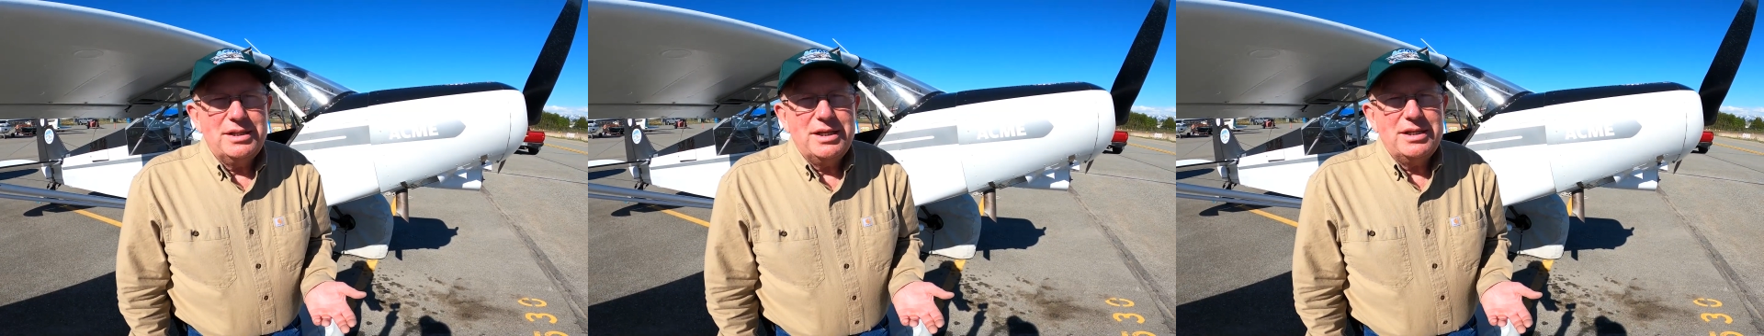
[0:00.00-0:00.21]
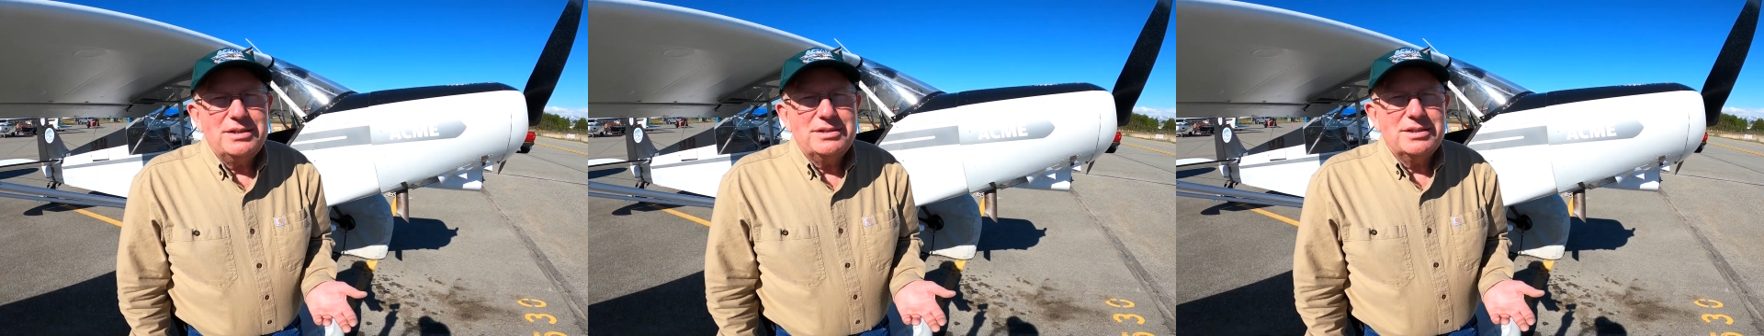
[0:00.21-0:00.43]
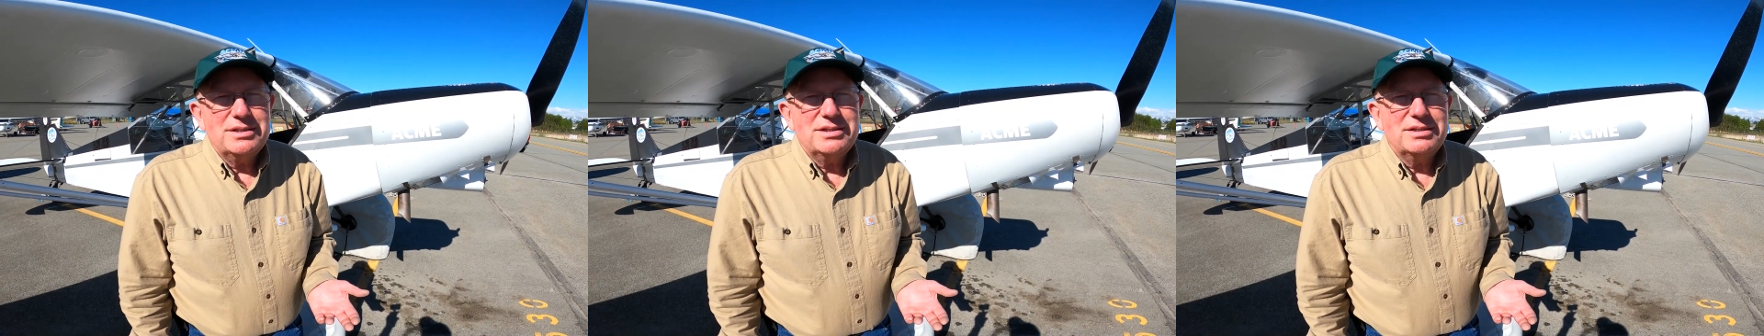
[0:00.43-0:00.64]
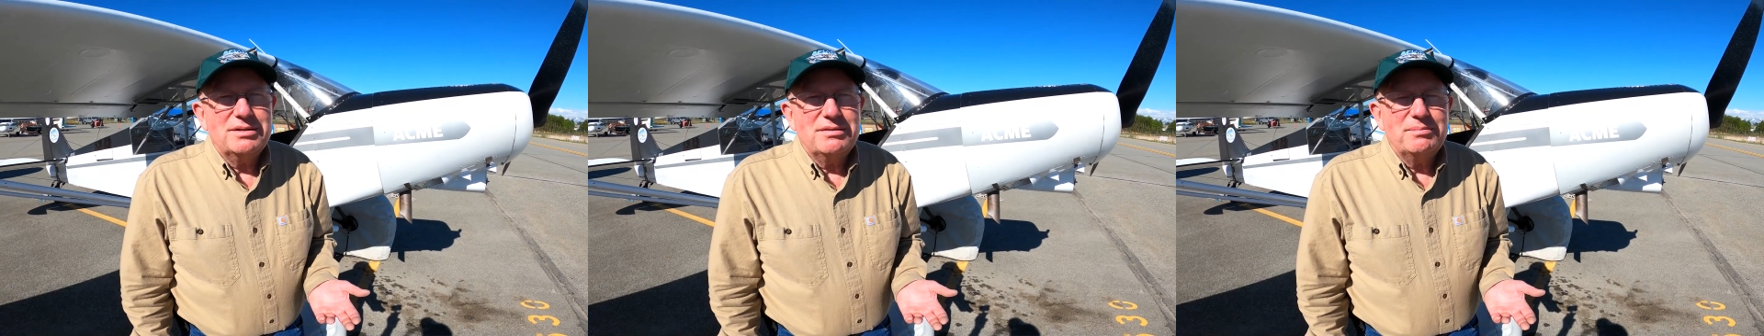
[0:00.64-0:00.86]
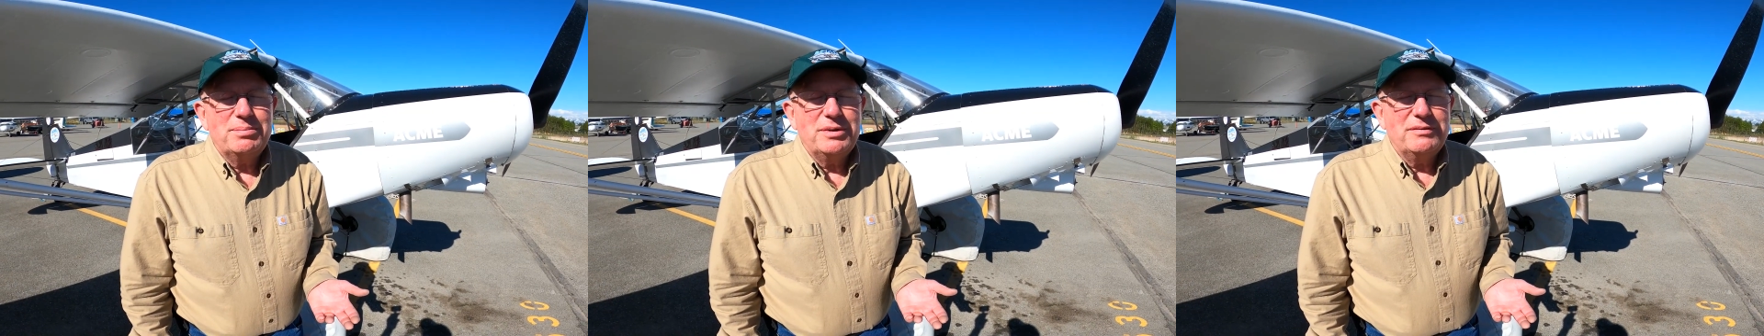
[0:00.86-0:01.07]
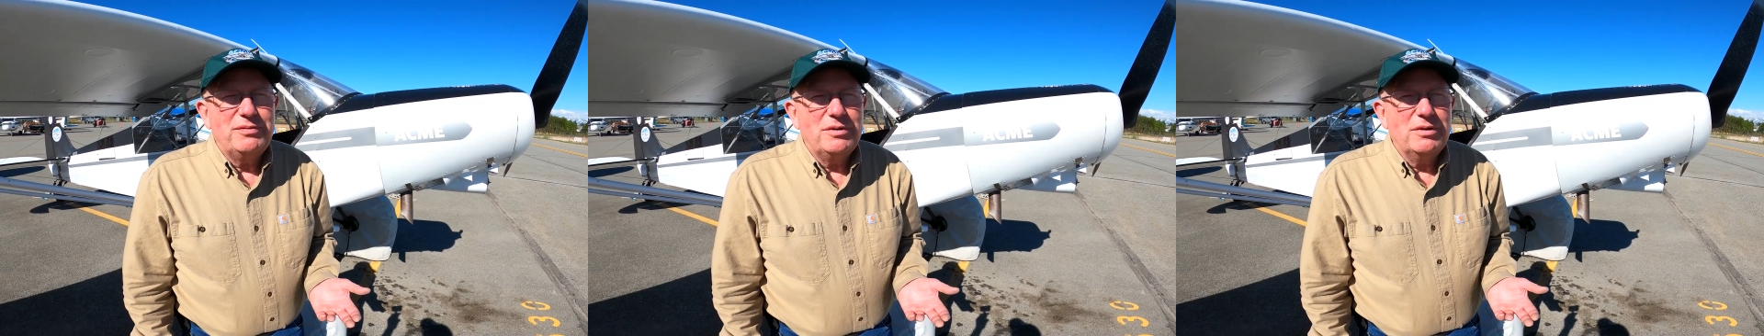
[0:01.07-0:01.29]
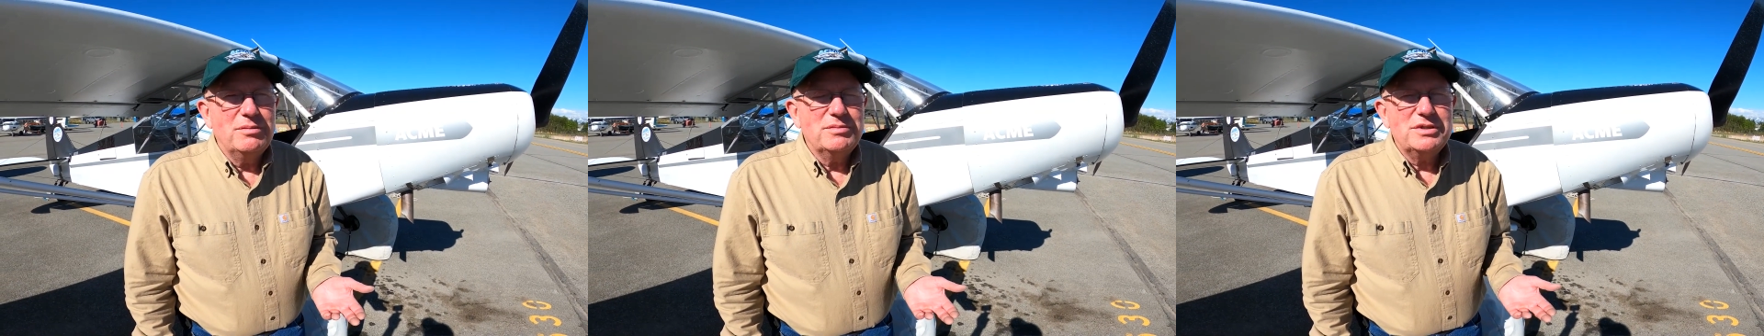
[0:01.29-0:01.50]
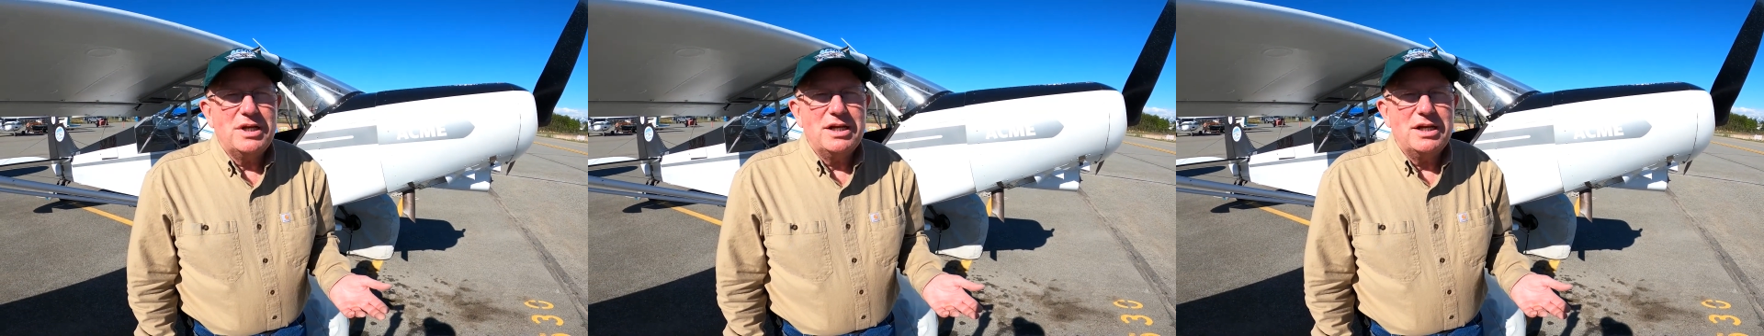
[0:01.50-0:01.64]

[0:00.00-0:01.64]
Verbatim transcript: thinks it performs